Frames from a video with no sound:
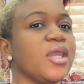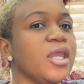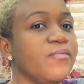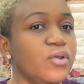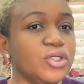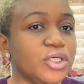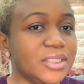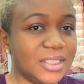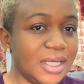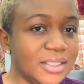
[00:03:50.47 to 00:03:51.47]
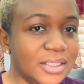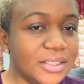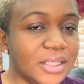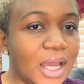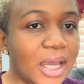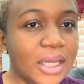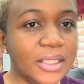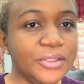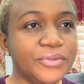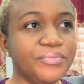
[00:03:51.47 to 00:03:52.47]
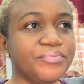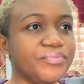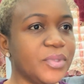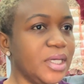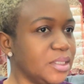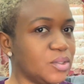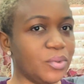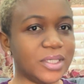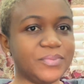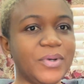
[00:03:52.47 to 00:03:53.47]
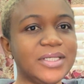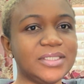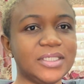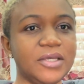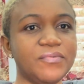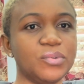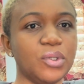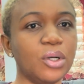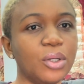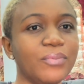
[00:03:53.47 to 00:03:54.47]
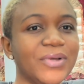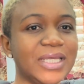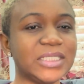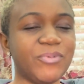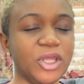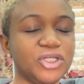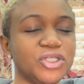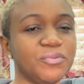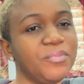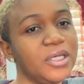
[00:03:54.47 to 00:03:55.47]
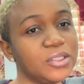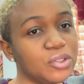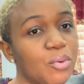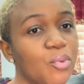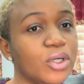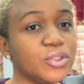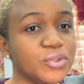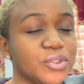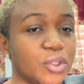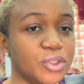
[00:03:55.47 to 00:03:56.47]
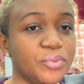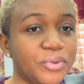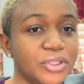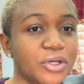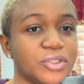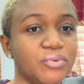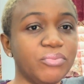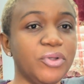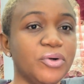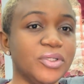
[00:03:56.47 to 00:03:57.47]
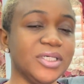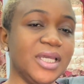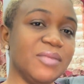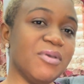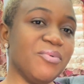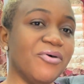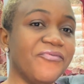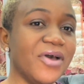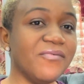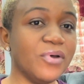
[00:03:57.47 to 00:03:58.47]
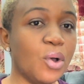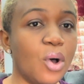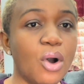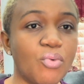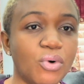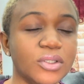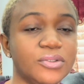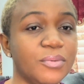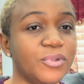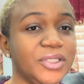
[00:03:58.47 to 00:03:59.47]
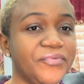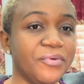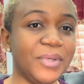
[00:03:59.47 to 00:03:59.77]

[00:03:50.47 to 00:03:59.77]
if you're just starting and it's too expensive of an expenditure to pay someone to source the products, whom you're going to get maybe on Fiverr, Upwork, somebody from